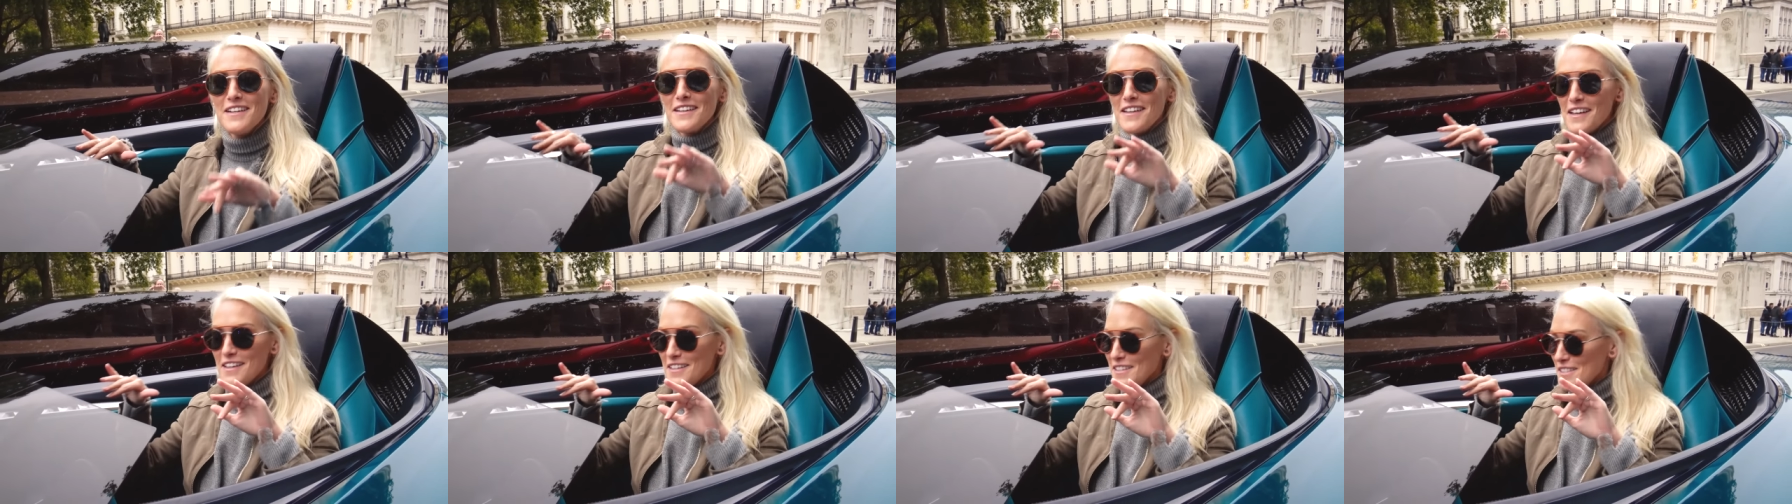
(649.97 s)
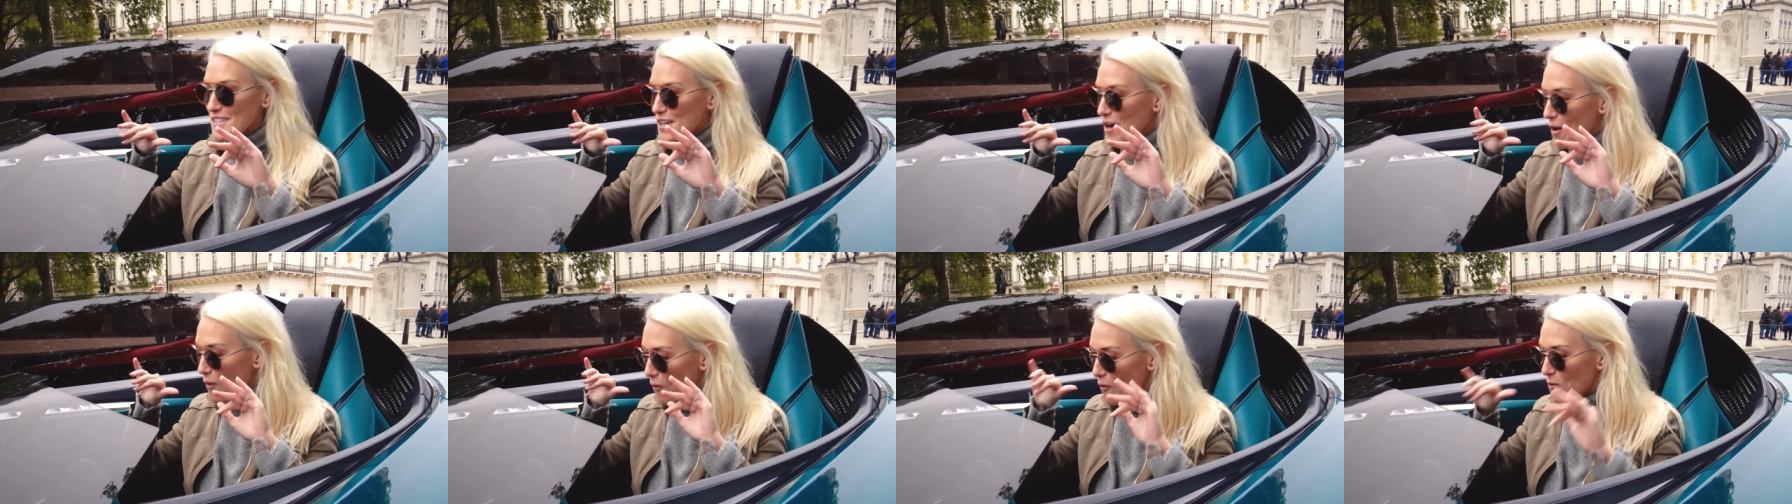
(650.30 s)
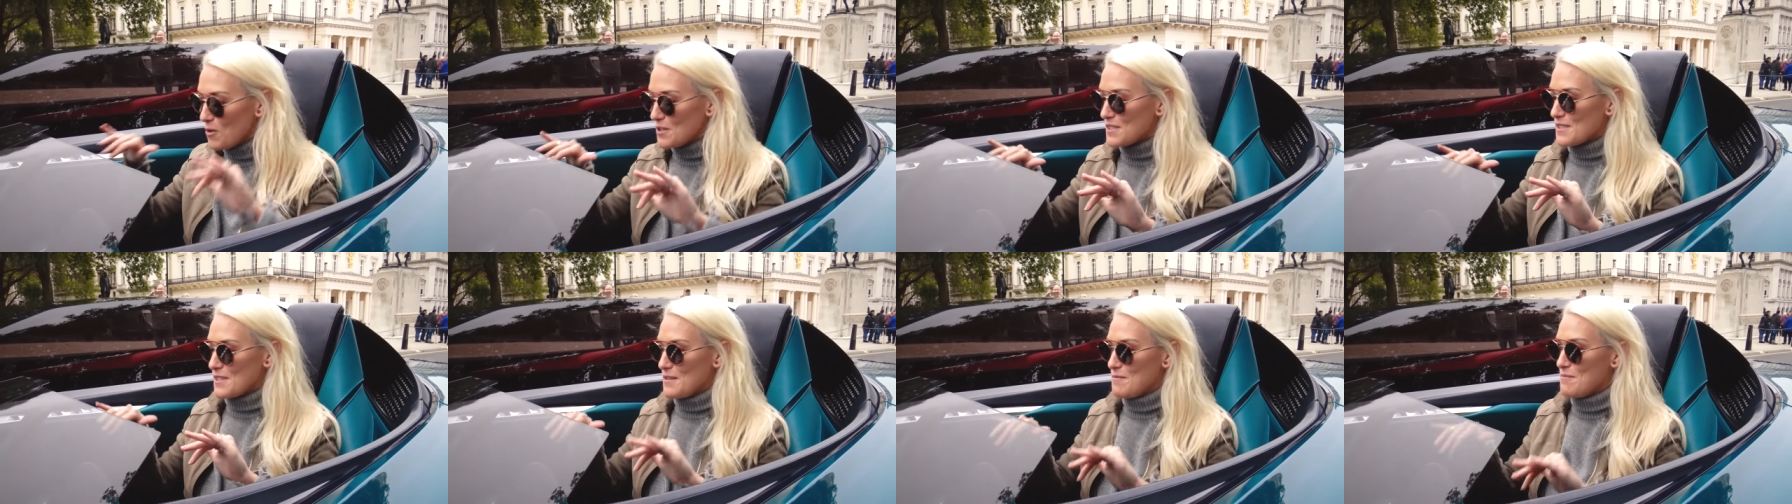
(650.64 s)
That is
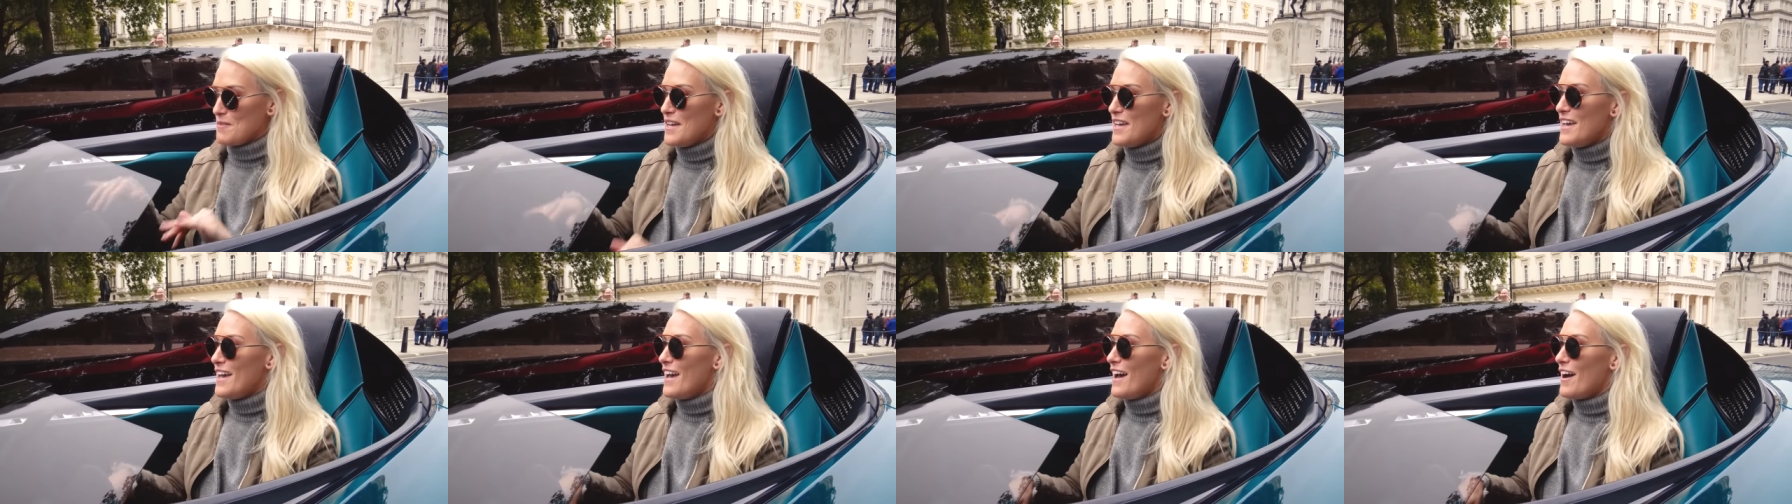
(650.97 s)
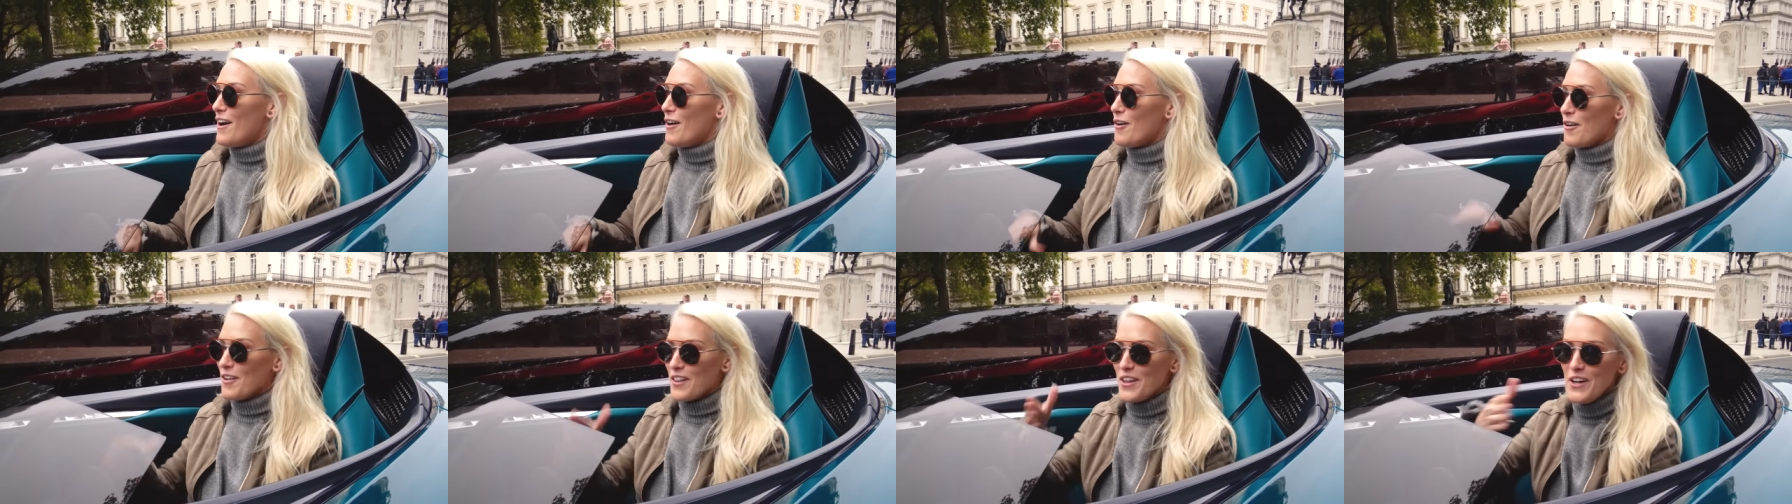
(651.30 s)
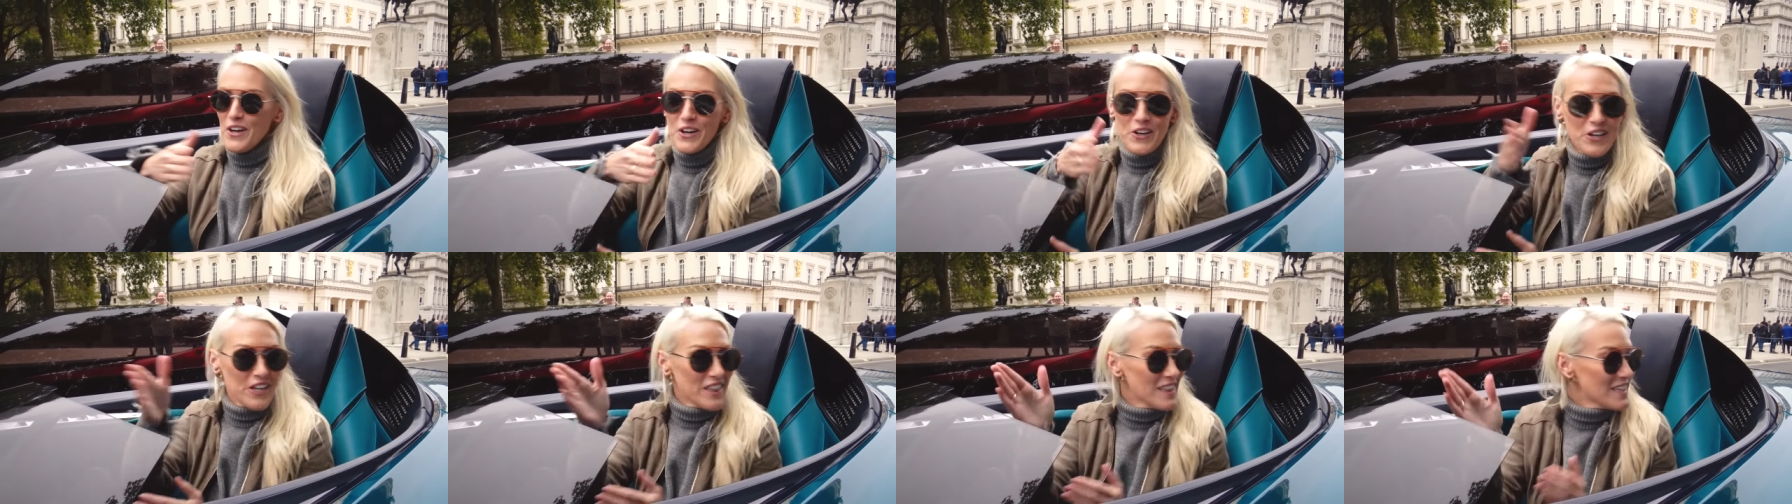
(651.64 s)
awesome.
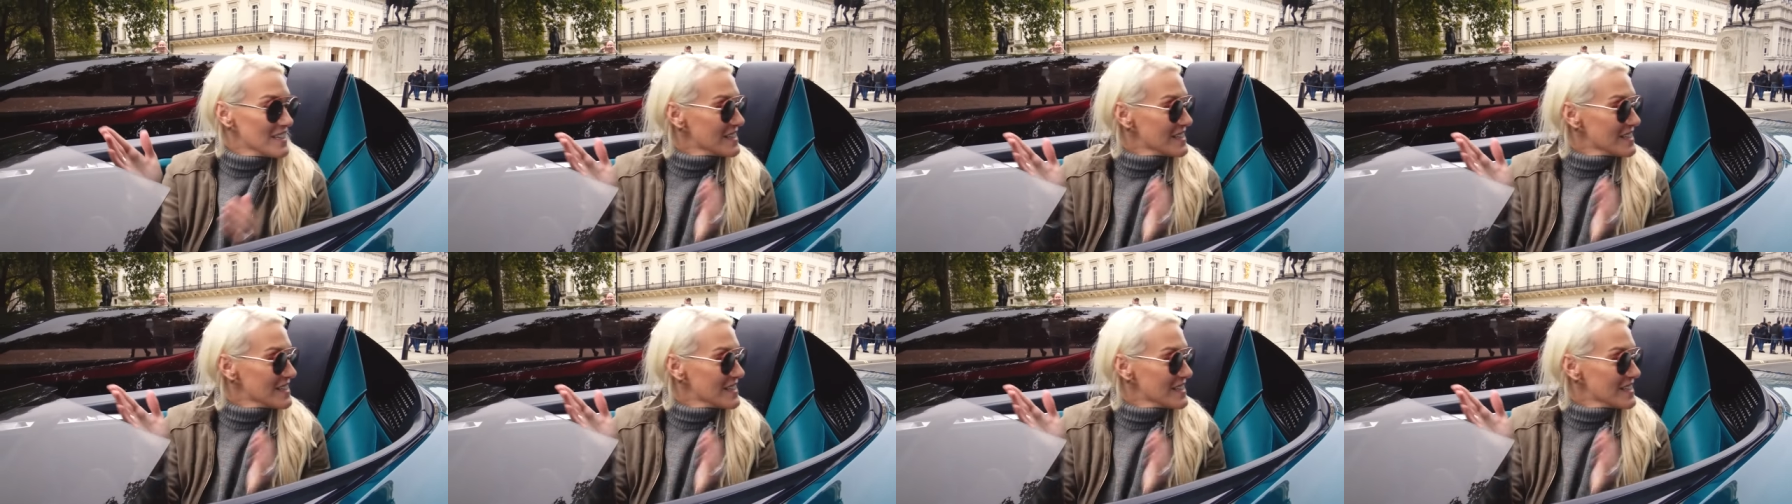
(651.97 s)
Look at